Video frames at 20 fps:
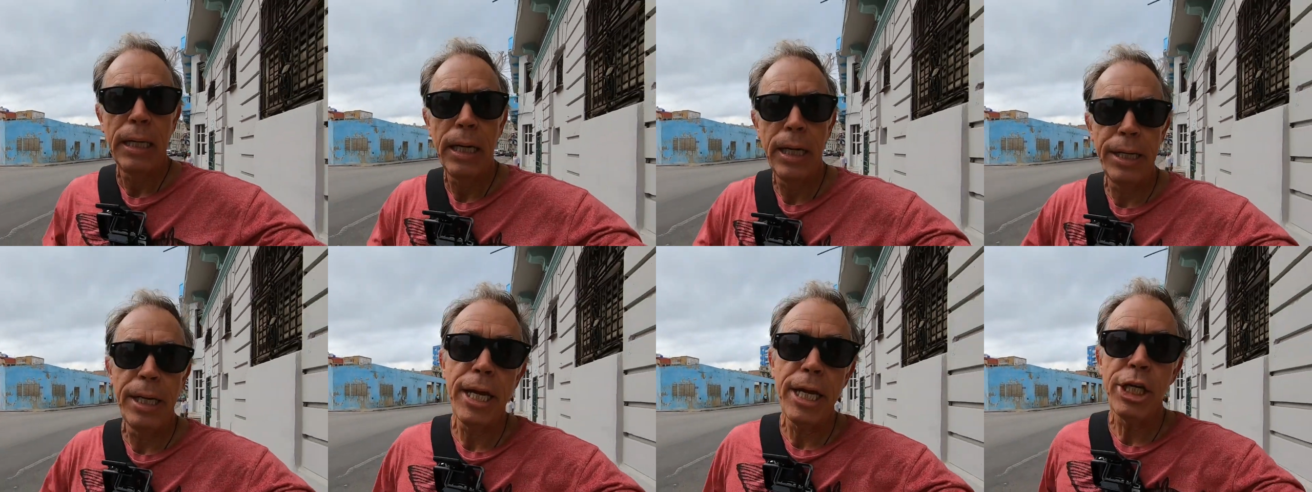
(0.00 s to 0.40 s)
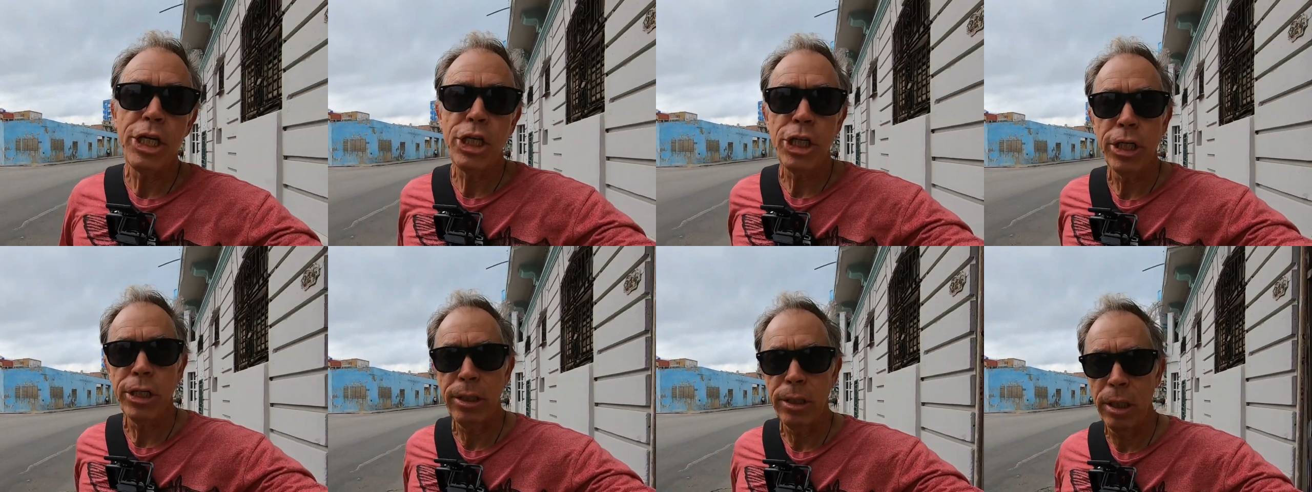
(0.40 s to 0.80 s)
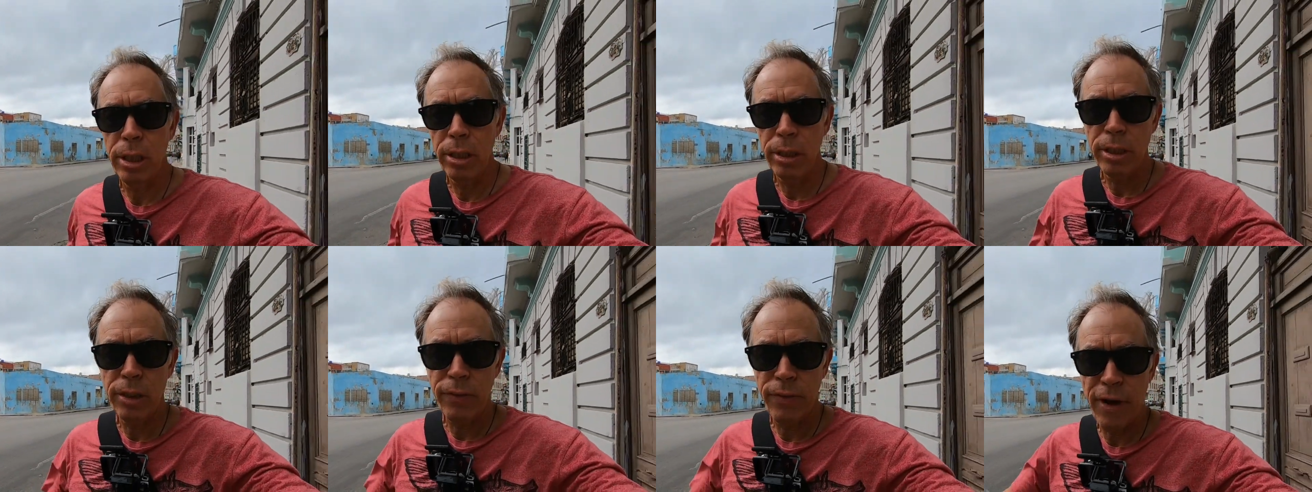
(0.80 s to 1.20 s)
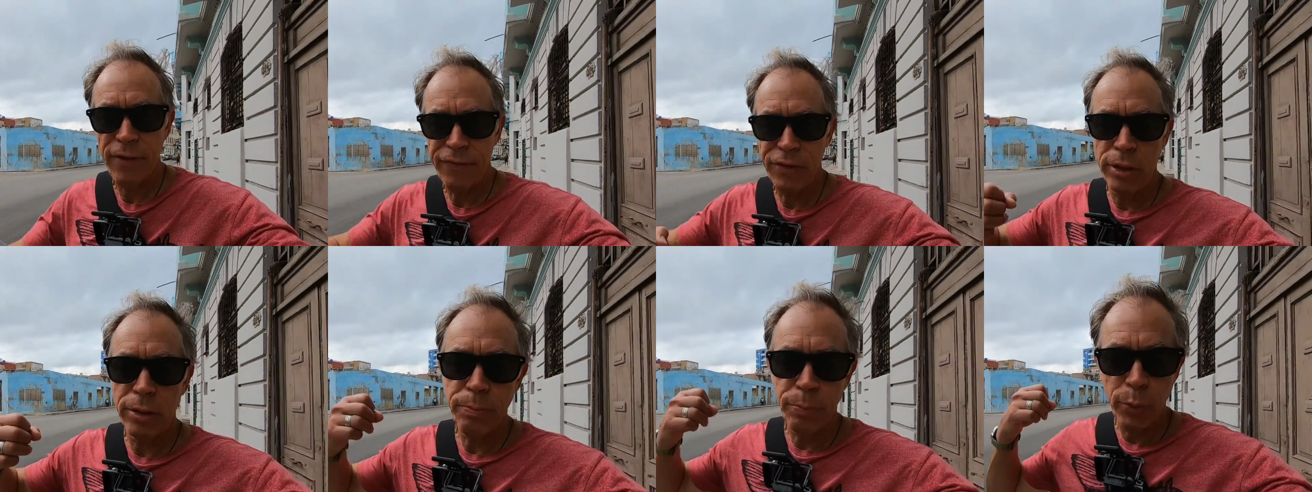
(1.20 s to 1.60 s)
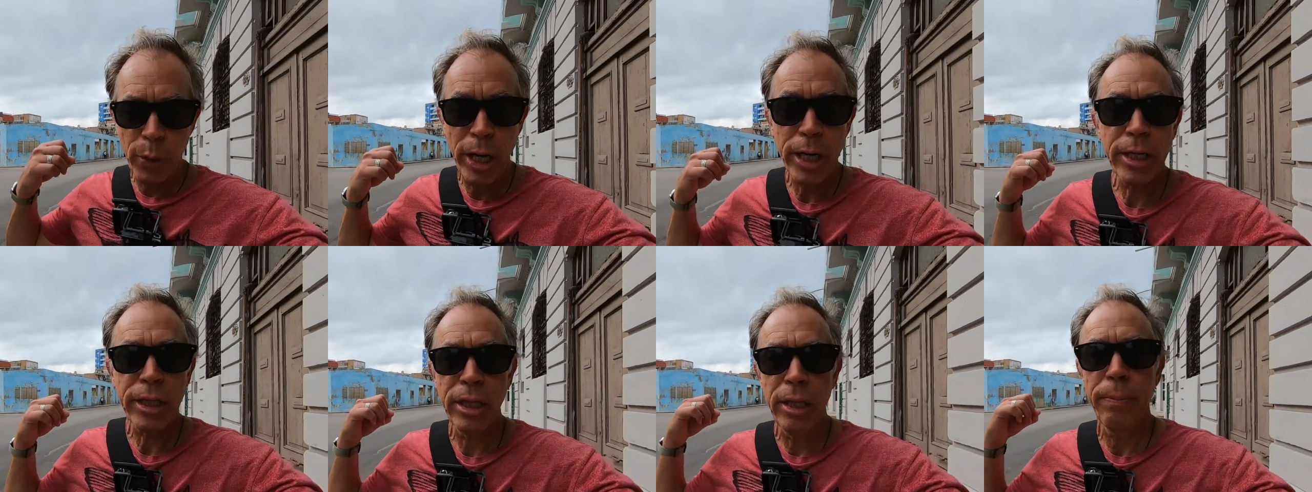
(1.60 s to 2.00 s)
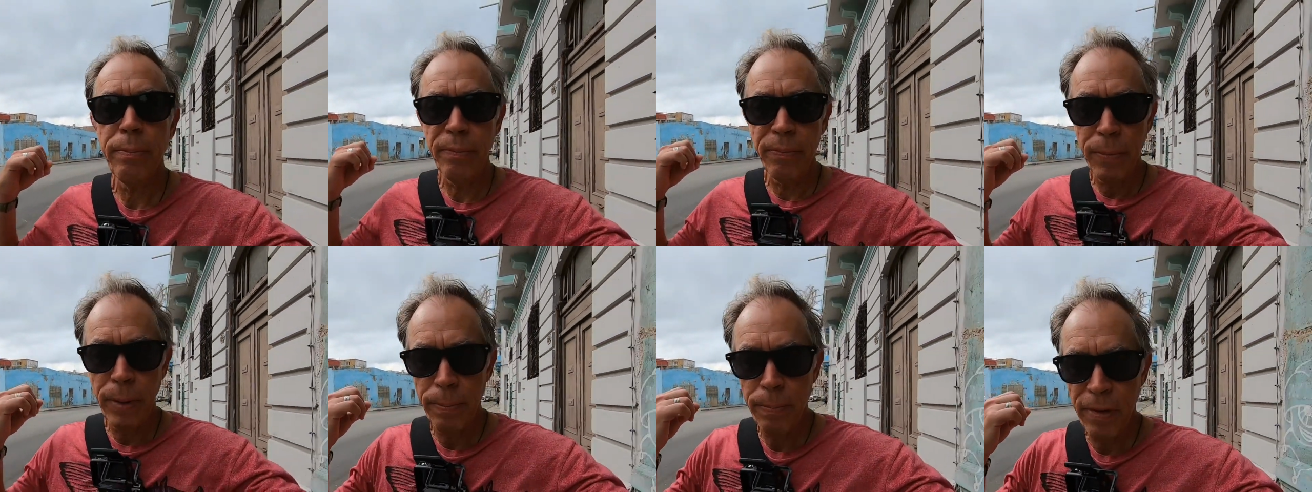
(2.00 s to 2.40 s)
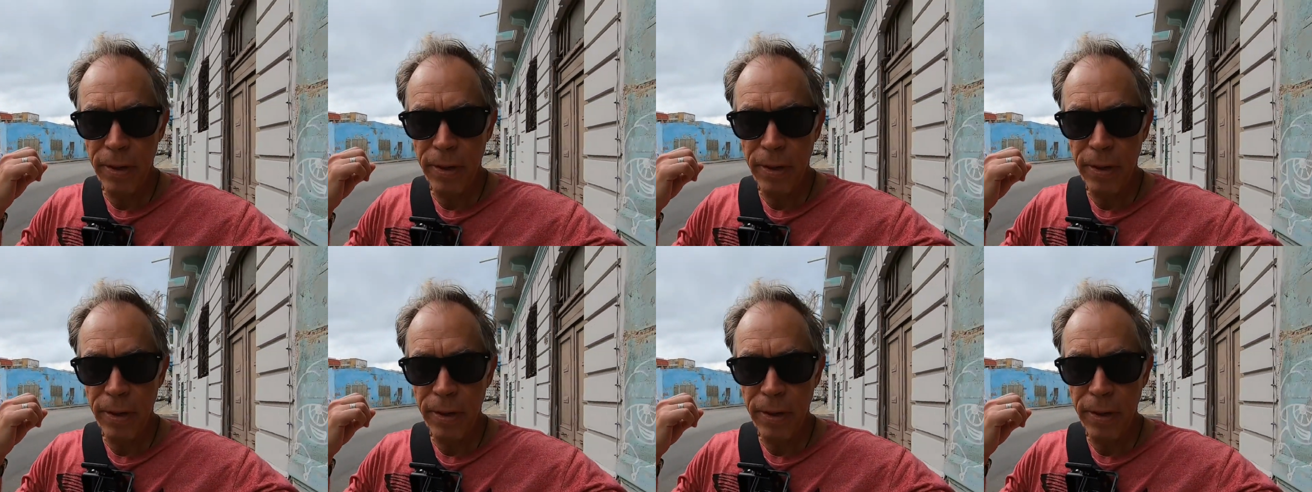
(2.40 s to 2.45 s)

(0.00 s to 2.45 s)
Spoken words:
a nation. You have to break them